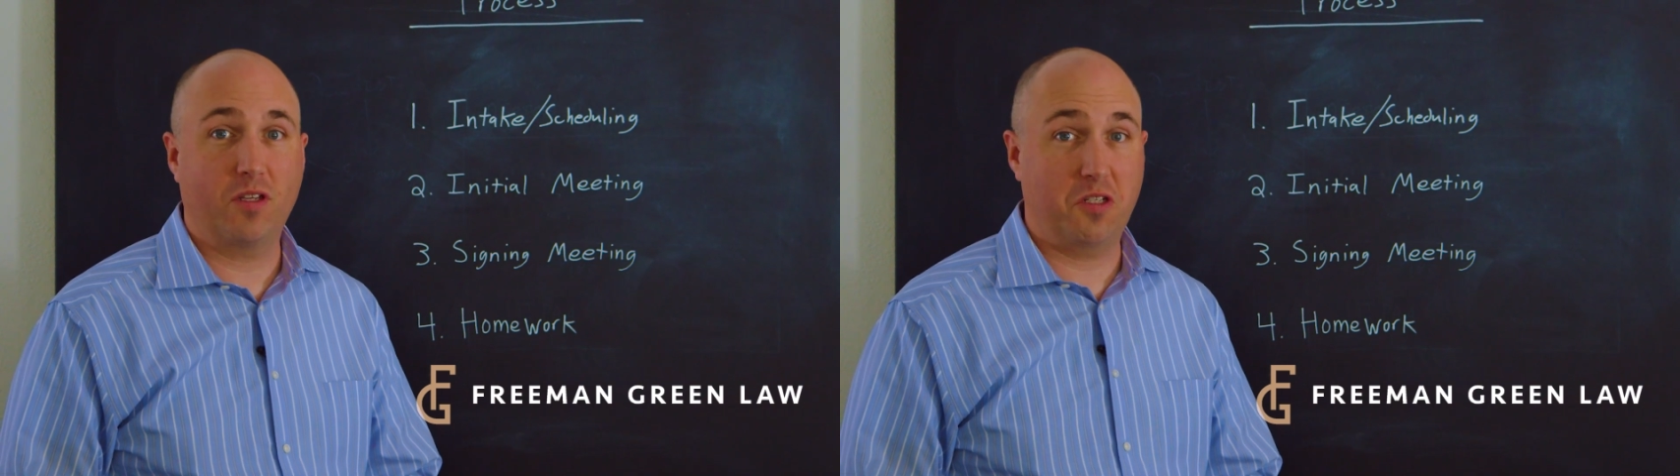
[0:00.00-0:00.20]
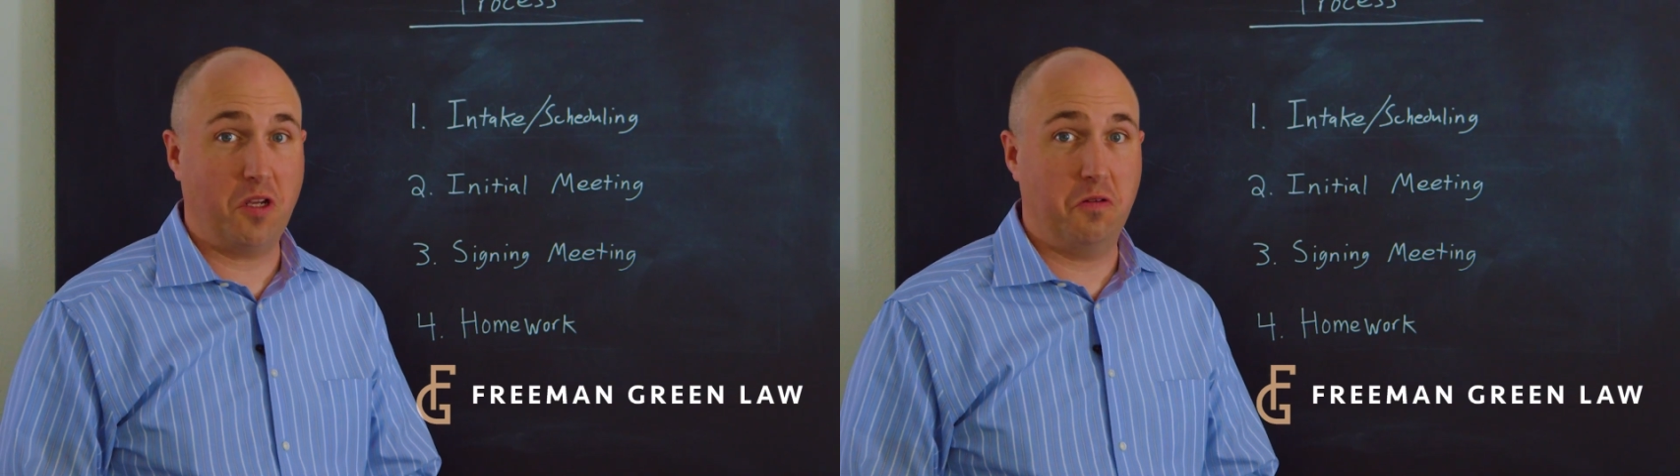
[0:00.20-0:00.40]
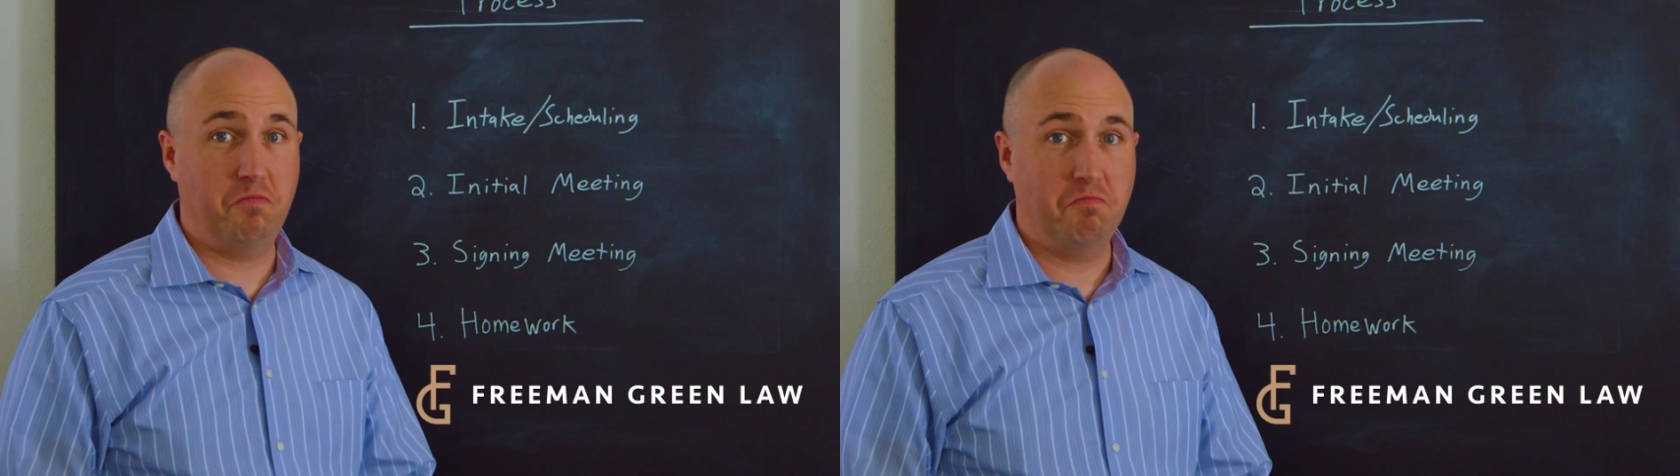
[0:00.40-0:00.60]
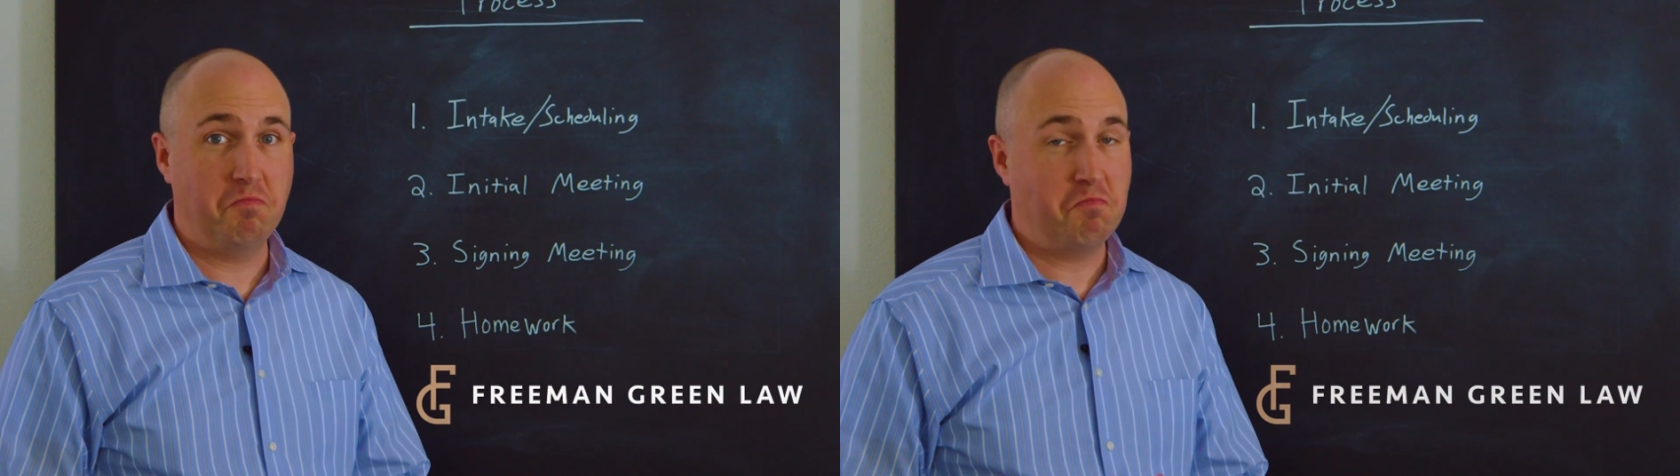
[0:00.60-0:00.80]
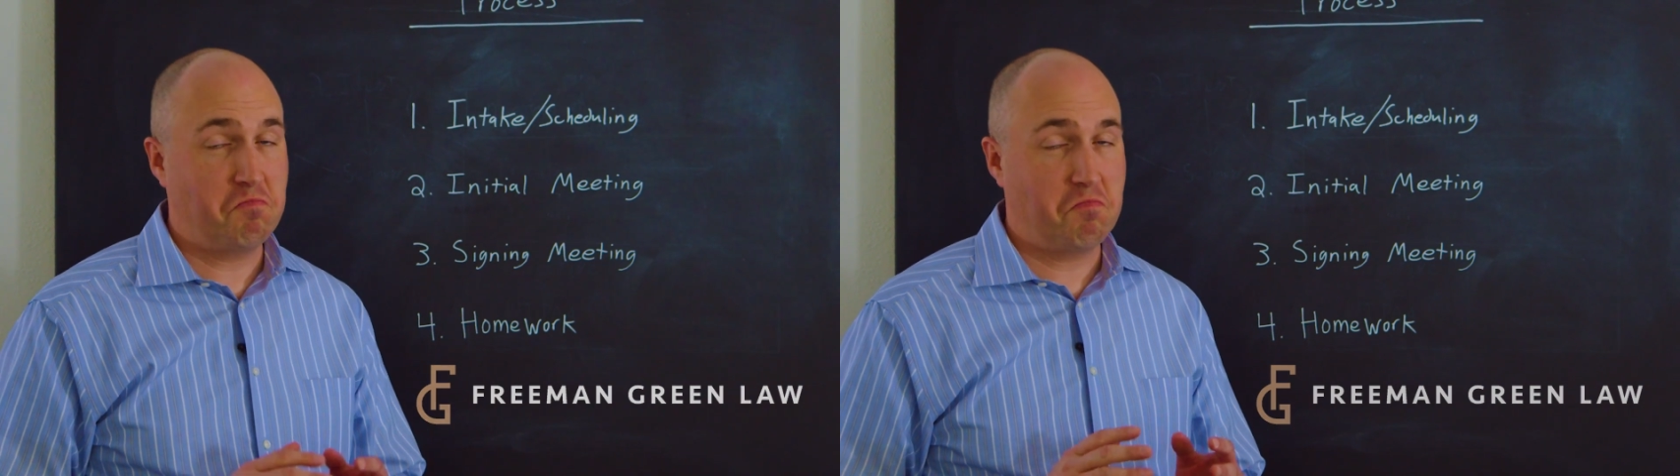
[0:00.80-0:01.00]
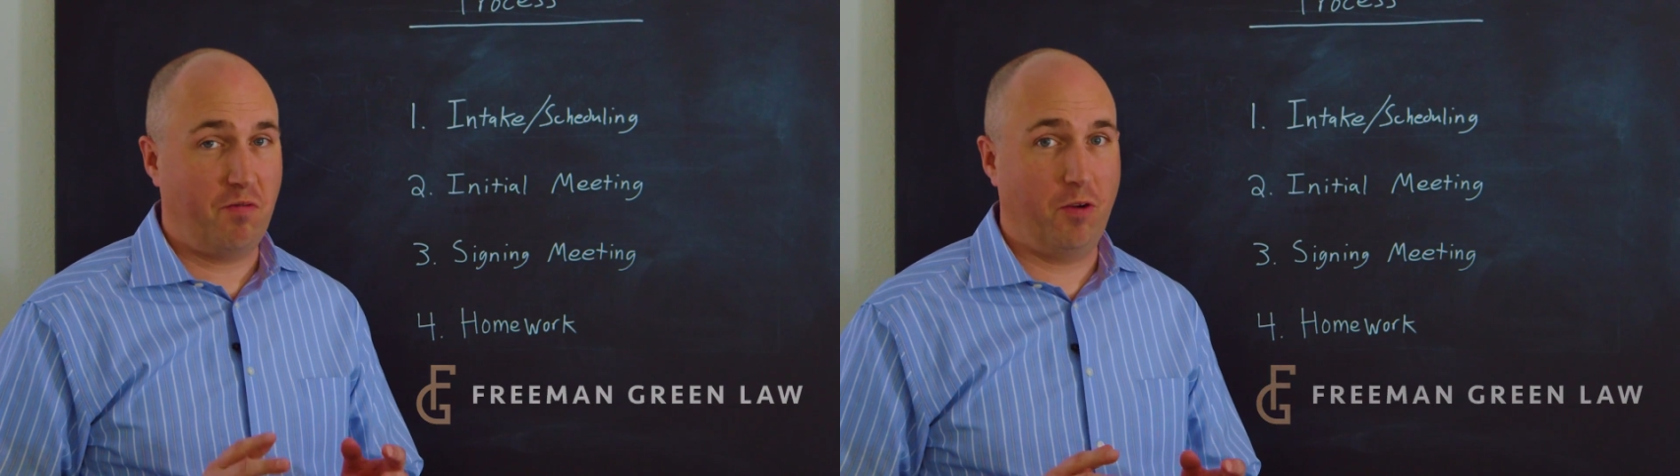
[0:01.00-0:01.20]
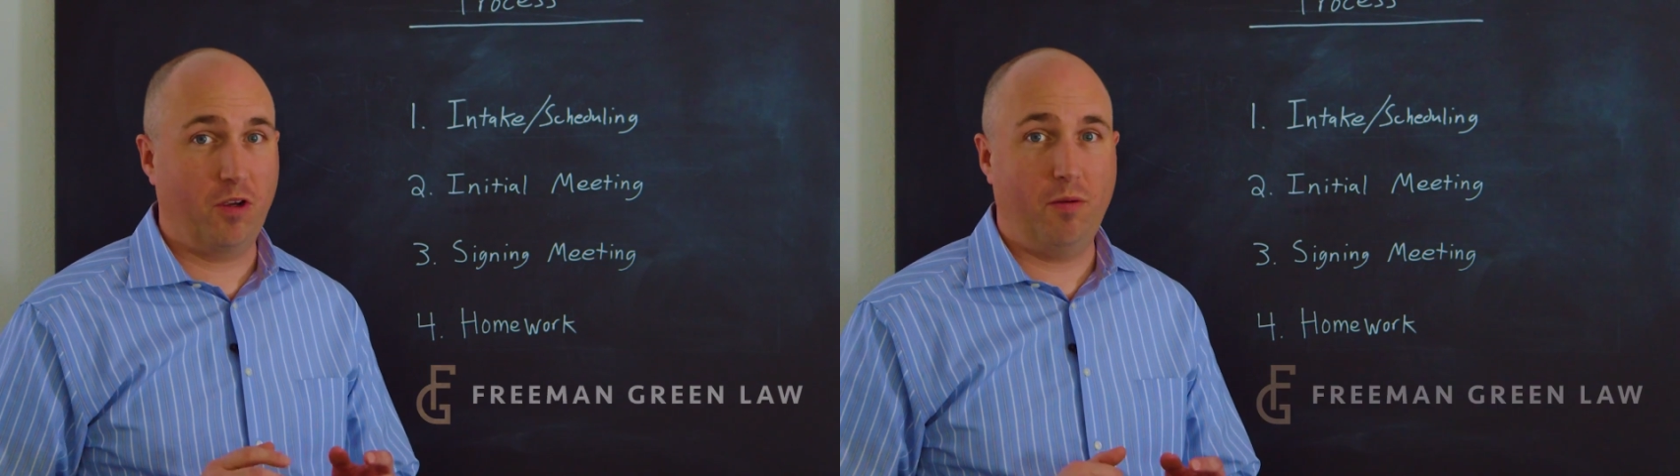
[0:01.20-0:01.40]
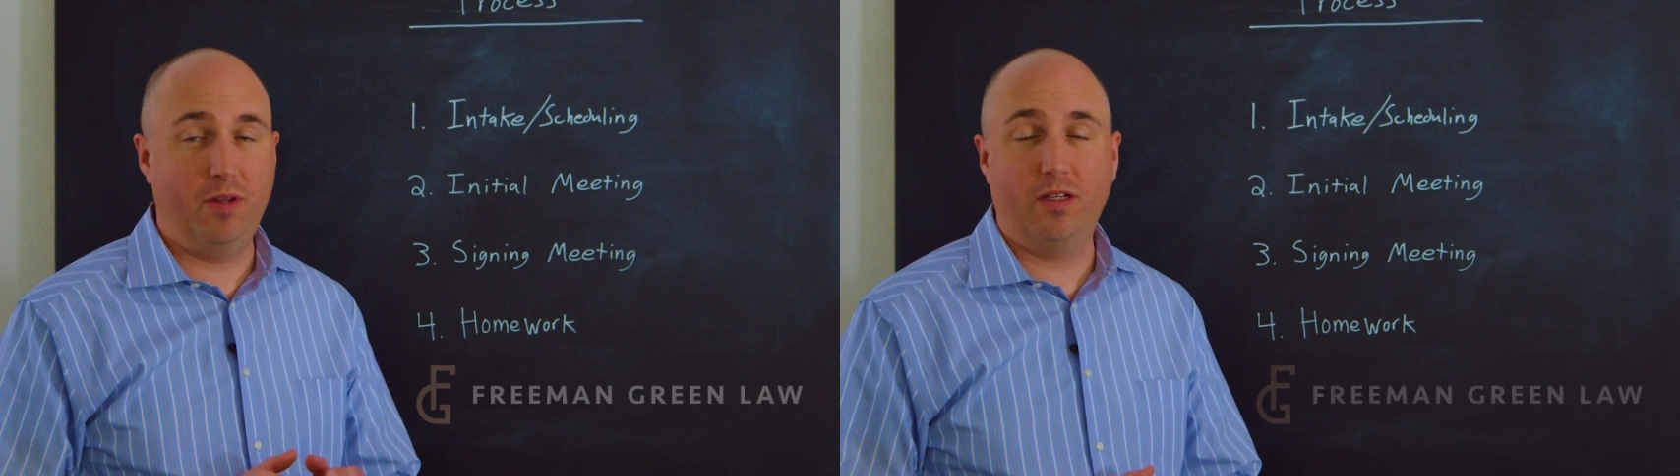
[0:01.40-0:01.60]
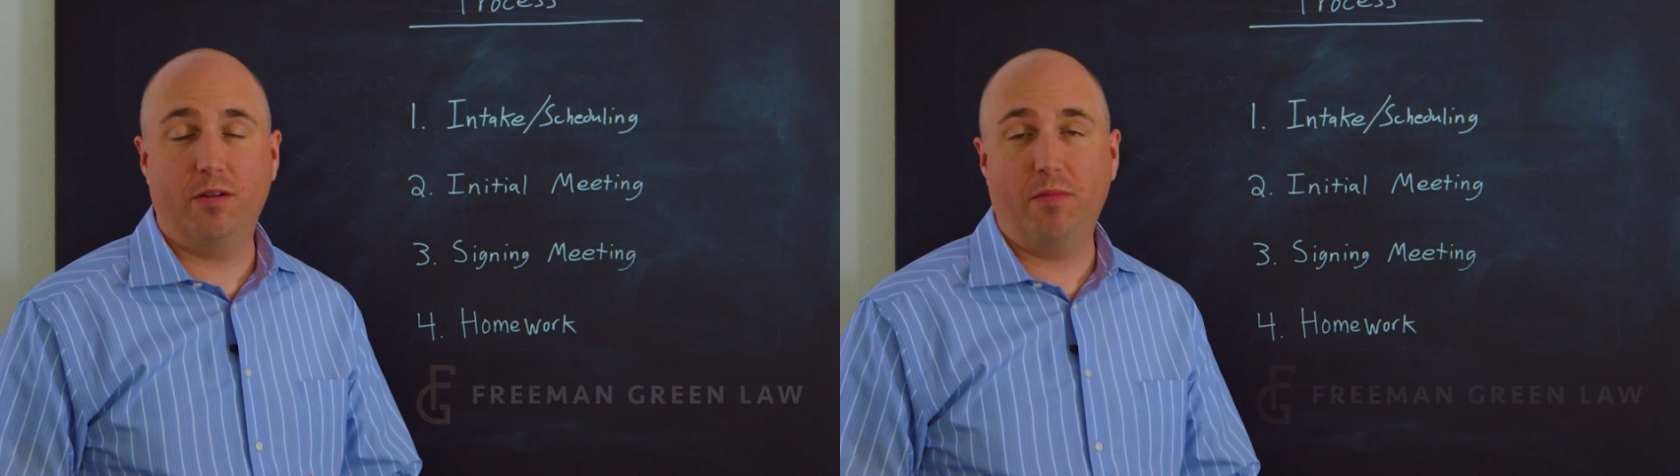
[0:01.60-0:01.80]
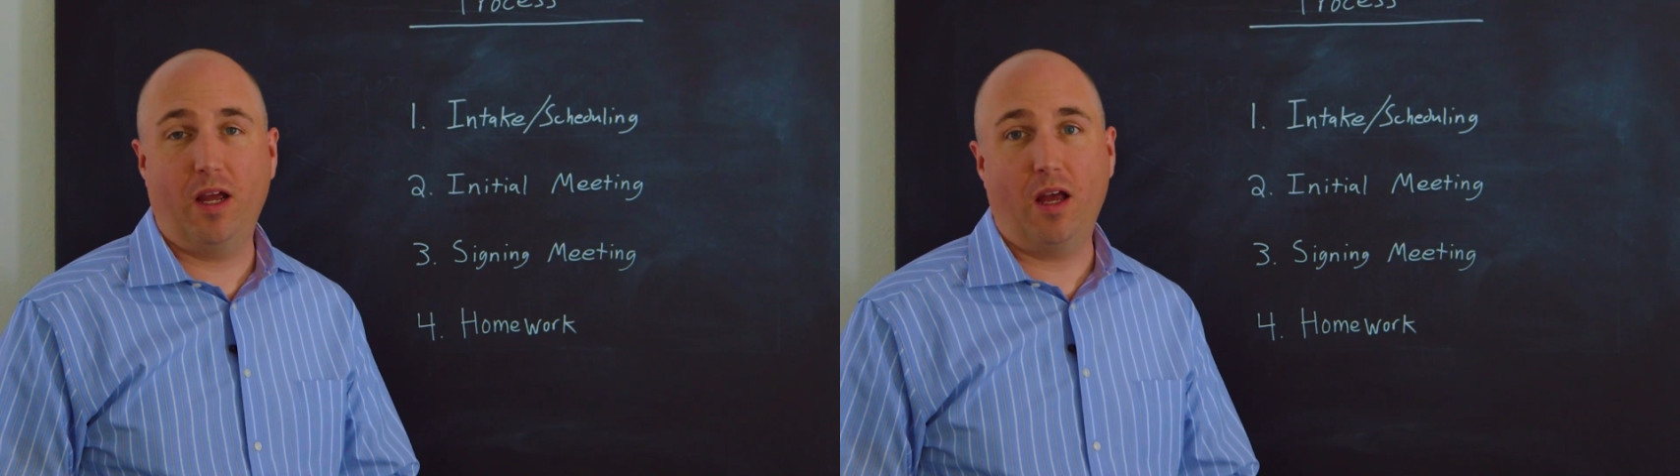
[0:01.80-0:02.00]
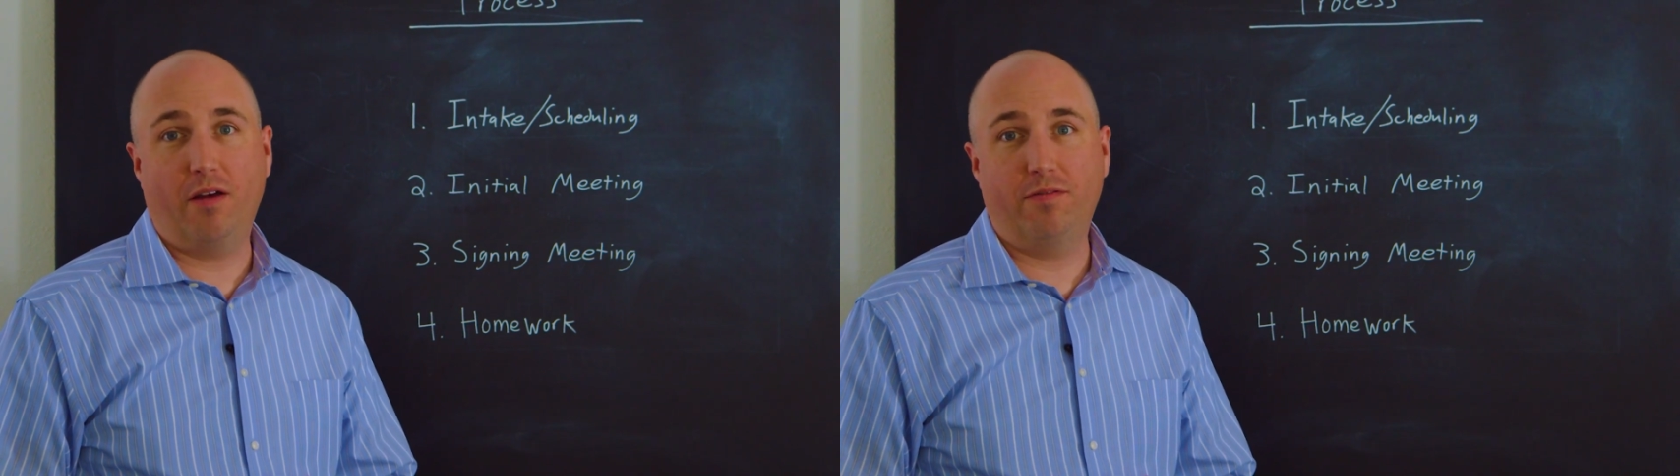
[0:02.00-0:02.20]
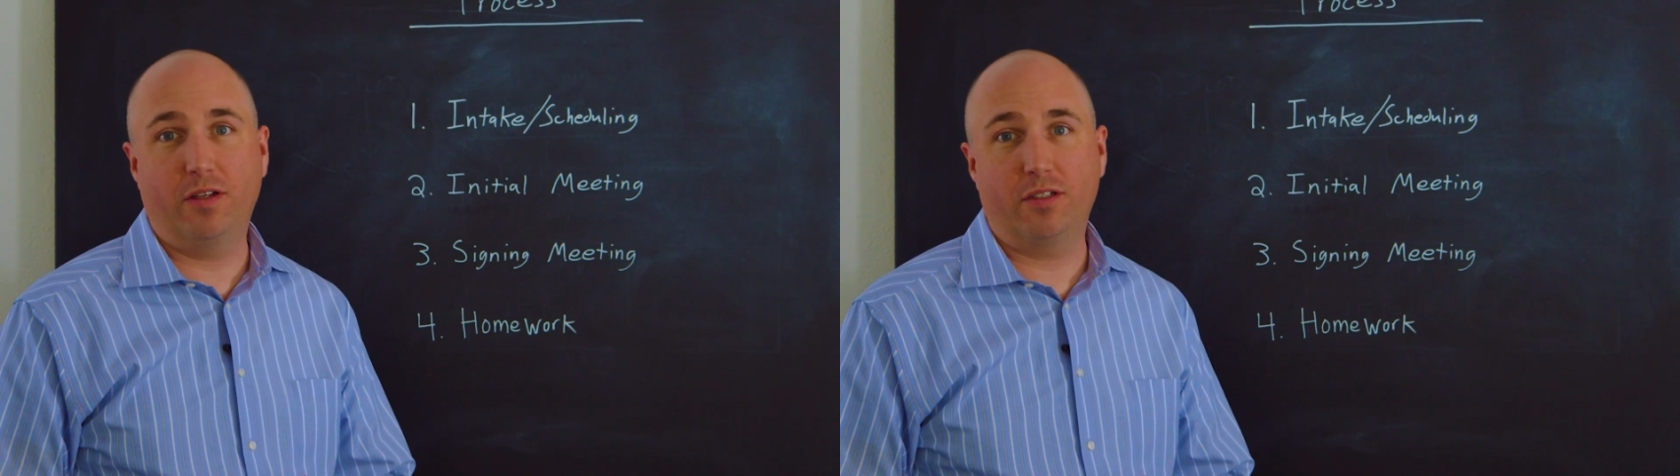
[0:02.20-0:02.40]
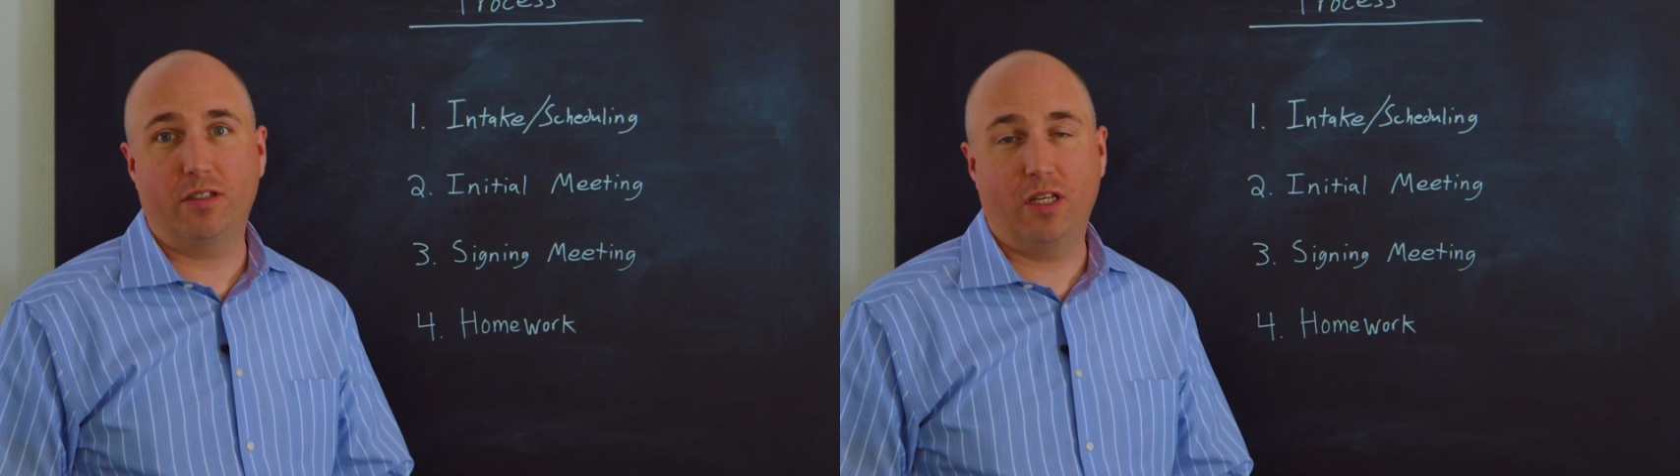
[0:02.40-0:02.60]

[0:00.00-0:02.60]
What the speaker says: So, if you're coming into my office